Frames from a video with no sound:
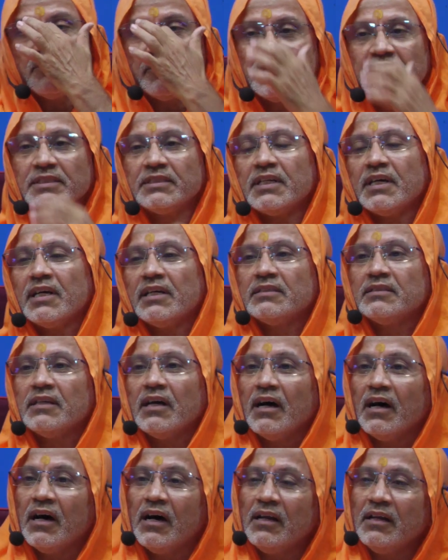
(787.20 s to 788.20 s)
mantras
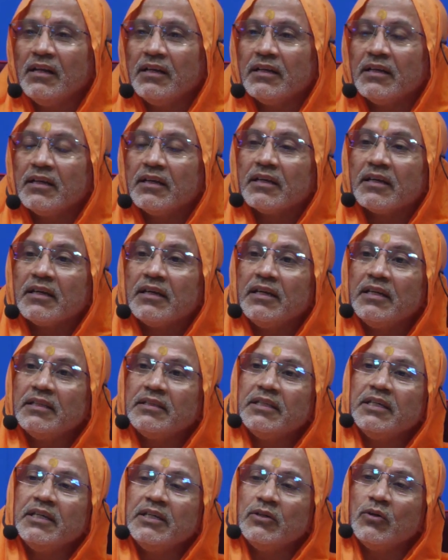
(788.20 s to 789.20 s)
are
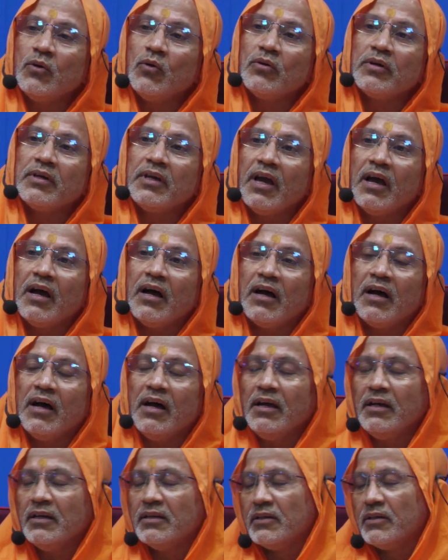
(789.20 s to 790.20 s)
Giti
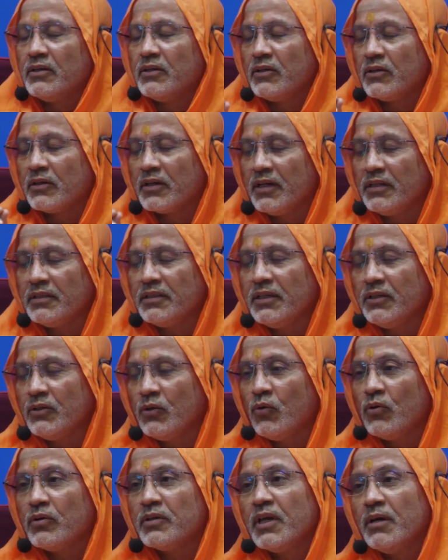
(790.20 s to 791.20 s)
Yogyam
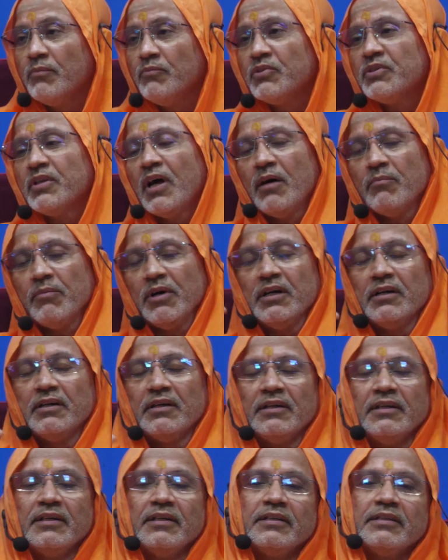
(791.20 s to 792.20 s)
Sama.
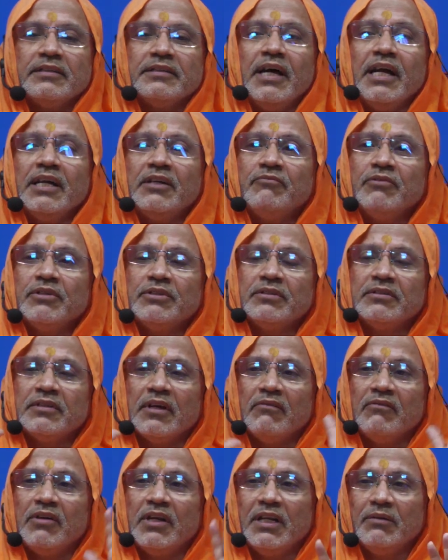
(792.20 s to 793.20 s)
That which is
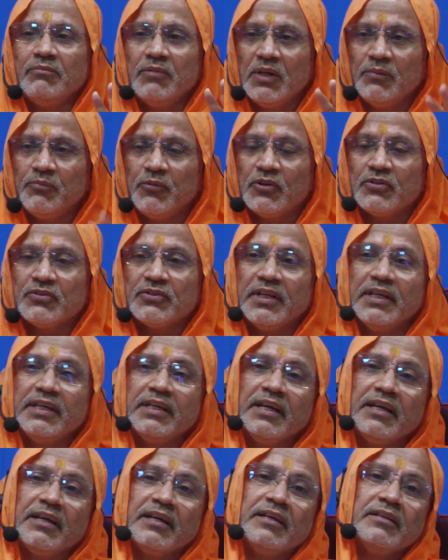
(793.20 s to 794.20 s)
available for
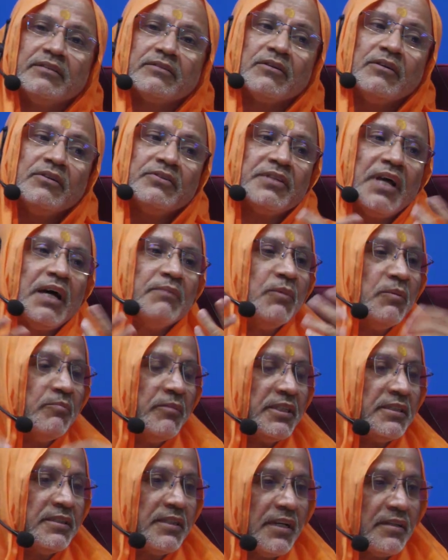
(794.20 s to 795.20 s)
singing is called Sama
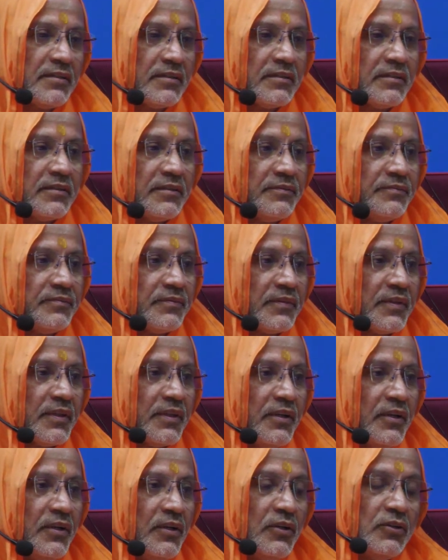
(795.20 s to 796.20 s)
mantras.
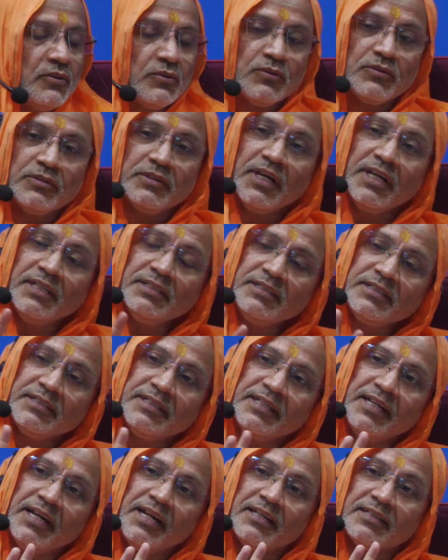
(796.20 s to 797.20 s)
So thus
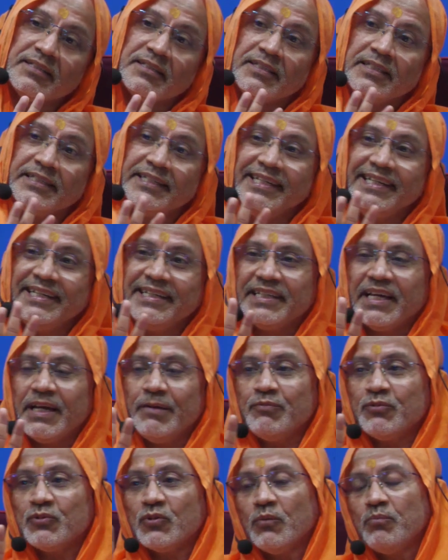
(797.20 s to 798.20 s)
there are 3
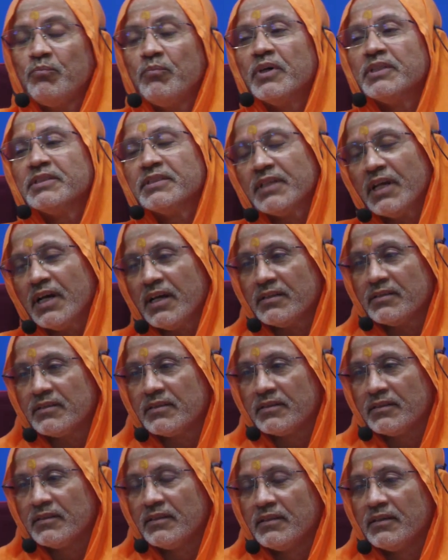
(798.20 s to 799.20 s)
types of
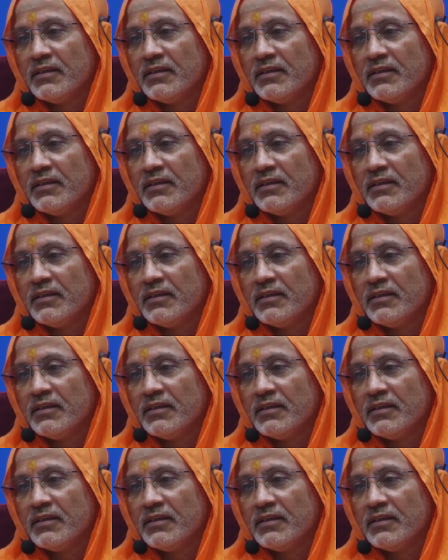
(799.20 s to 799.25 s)
mantras.